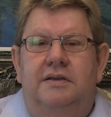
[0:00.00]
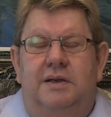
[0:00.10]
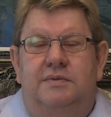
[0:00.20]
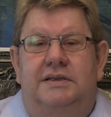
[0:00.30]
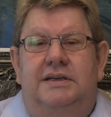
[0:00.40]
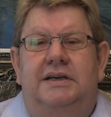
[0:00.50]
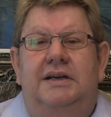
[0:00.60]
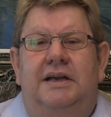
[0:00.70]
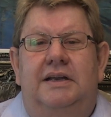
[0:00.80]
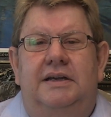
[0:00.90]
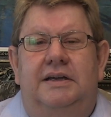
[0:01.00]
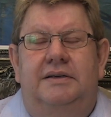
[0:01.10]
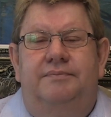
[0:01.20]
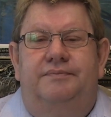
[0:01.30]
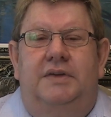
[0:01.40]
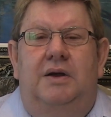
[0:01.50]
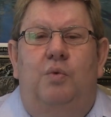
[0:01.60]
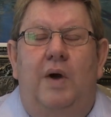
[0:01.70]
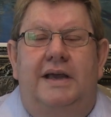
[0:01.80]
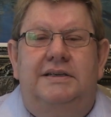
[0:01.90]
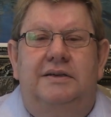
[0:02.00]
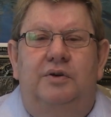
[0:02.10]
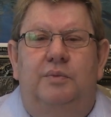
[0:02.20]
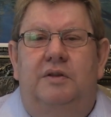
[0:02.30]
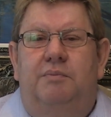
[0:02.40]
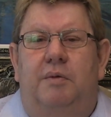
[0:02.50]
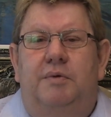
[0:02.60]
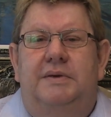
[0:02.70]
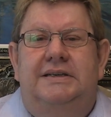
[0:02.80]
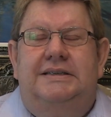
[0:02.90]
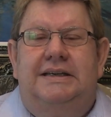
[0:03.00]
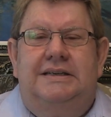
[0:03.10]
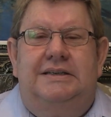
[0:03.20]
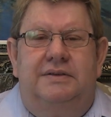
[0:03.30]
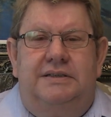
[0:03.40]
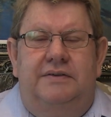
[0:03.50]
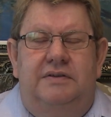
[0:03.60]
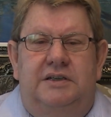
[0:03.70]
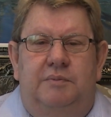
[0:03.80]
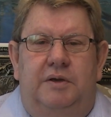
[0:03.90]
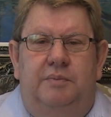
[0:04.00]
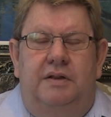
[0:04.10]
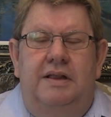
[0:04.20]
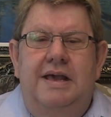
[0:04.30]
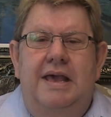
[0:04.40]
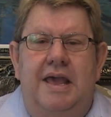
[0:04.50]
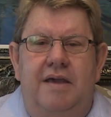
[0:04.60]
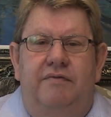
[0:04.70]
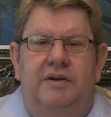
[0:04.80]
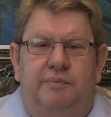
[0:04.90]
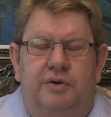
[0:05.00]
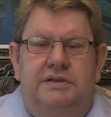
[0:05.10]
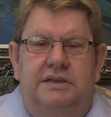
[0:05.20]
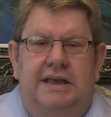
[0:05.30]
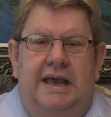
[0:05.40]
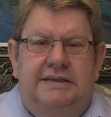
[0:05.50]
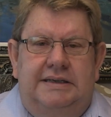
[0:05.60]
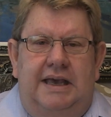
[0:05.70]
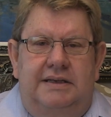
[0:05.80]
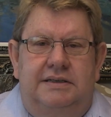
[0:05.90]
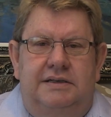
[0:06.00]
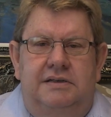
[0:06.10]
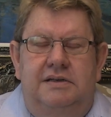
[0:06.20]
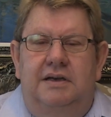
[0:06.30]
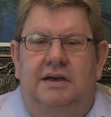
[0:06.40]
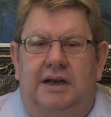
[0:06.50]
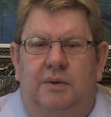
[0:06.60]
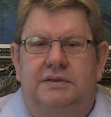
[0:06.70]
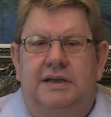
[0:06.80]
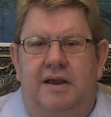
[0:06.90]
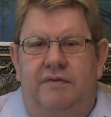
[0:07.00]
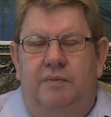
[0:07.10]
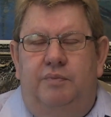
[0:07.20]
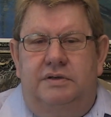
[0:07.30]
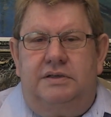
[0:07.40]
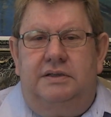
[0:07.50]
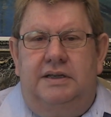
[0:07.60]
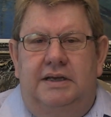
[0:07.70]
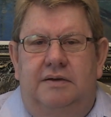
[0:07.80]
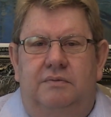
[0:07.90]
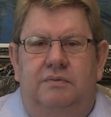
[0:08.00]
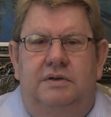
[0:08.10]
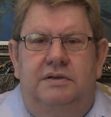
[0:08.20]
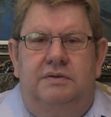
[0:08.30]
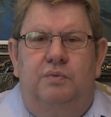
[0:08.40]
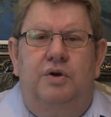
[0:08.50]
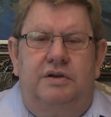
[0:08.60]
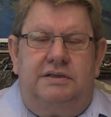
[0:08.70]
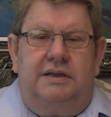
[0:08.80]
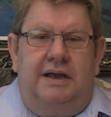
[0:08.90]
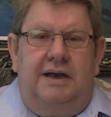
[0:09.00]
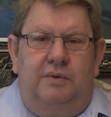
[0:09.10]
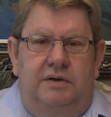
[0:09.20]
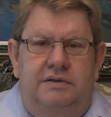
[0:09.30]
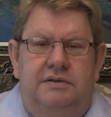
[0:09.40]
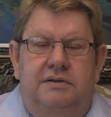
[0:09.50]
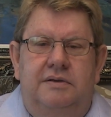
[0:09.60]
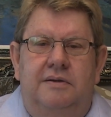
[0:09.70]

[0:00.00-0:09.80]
So I'm sitting in a waiting room with probably 60 or 70 people. Every person there has cancer, and I would say every person there was worse than I was.